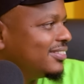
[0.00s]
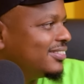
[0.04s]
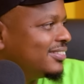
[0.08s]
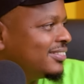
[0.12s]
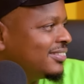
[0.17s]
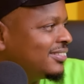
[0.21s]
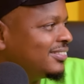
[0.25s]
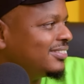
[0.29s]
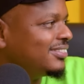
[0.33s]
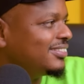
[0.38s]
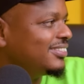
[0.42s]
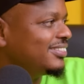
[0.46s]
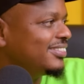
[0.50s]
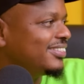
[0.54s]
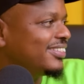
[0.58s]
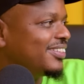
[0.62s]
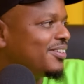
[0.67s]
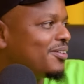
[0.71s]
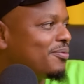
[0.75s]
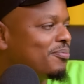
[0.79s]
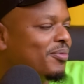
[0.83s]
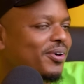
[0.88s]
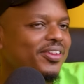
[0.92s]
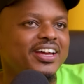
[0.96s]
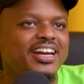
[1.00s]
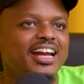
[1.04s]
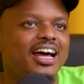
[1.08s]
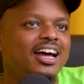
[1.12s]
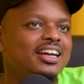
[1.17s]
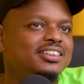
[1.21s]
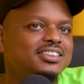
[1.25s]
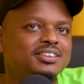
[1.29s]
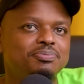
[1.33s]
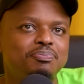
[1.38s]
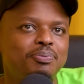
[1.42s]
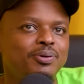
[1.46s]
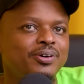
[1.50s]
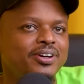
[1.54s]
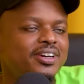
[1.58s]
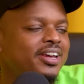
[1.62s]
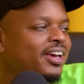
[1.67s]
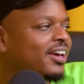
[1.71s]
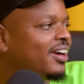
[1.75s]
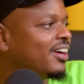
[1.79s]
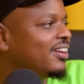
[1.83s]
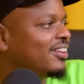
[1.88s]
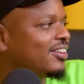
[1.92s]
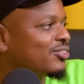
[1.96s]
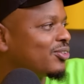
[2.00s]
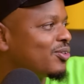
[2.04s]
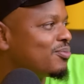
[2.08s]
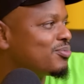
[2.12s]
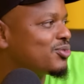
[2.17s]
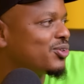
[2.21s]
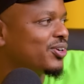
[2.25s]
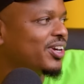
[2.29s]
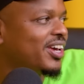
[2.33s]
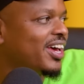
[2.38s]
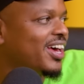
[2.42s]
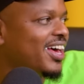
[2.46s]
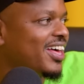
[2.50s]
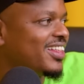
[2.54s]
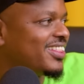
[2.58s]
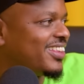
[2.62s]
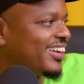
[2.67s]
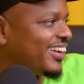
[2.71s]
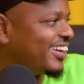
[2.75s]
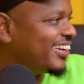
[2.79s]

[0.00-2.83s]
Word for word: Hmm? More than us put here in this room together.